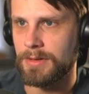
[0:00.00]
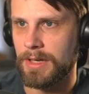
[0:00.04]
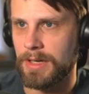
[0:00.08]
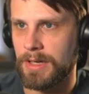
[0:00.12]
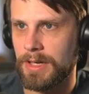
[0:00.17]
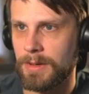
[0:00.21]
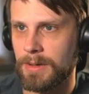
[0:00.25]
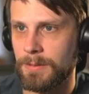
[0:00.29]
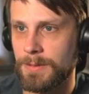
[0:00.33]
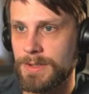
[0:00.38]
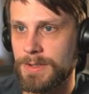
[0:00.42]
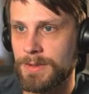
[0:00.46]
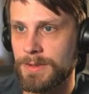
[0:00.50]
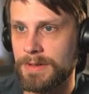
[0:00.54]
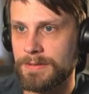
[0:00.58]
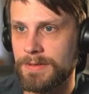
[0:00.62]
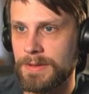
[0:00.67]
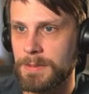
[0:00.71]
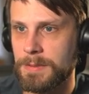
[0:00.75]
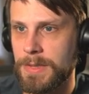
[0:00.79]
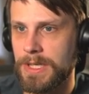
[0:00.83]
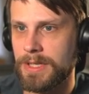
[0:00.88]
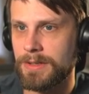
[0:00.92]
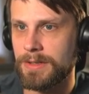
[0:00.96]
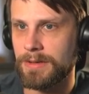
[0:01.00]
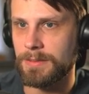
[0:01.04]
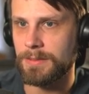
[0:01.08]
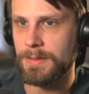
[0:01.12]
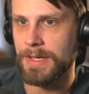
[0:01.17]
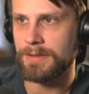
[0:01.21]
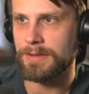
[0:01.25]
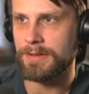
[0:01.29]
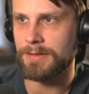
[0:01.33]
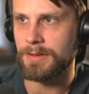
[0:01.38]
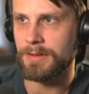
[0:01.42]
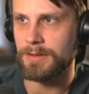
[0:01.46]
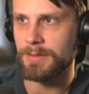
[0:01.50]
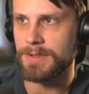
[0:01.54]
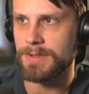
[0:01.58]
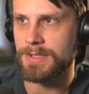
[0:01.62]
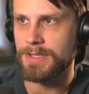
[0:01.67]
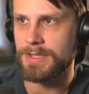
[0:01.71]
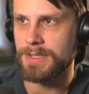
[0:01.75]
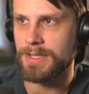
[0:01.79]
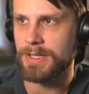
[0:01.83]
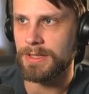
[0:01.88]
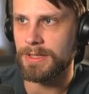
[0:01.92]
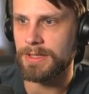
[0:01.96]
Uh, we do have the Meathook Massacre, which
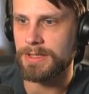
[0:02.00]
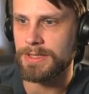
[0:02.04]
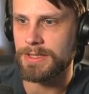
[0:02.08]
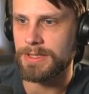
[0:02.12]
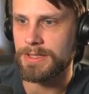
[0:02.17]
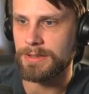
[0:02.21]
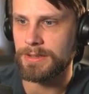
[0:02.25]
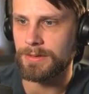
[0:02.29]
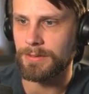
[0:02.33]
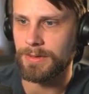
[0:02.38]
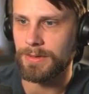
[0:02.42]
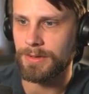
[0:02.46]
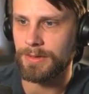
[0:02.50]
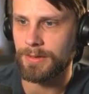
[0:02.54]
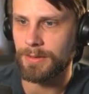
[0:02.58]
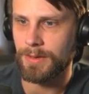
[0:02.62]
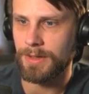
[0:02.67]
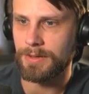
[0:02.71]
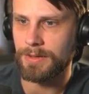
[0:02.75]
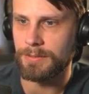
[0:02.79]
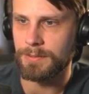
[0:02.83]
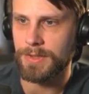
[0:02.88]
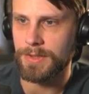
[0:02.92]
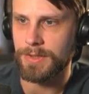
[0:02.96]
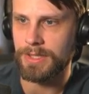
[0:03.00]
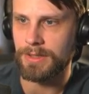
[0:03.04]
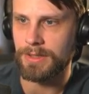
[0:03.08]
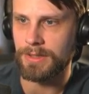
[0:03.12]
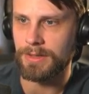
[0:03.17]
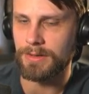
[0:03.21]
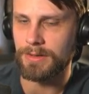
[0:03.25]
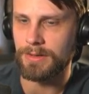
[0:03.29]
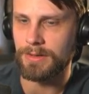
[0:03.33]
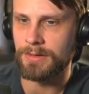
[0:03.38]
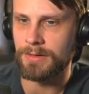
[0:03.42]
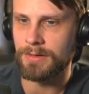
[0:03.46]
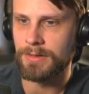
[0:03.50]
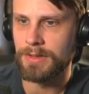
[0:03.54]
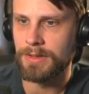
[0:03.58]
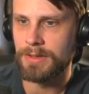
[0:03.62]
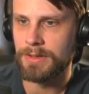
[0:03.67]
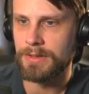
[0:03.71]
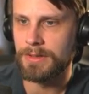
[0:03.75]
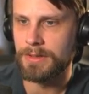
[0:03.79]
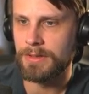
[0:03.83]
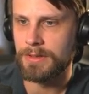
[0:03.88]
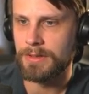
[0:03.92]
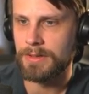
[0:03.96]
is going to deal with quite a bit here.
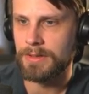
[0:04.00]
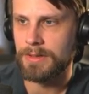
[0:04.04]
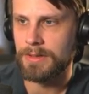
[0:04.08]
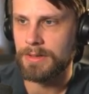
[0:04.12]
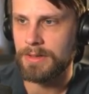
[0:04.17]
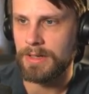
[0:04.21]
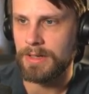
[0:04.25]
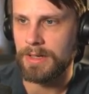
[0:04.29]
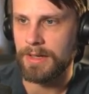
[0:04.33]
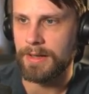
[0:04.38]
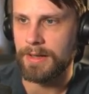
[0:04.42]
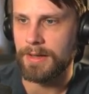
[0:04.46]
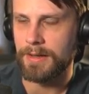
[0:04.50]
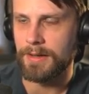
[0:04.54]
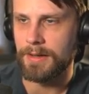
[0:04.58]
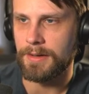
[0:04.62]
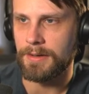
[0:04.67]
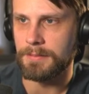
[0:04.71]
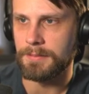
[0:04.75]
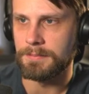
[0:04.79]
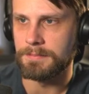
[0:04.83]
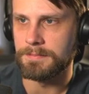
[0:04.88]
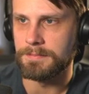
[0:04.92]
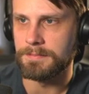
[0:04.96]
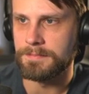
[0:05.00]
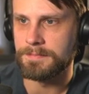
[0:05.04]
Um,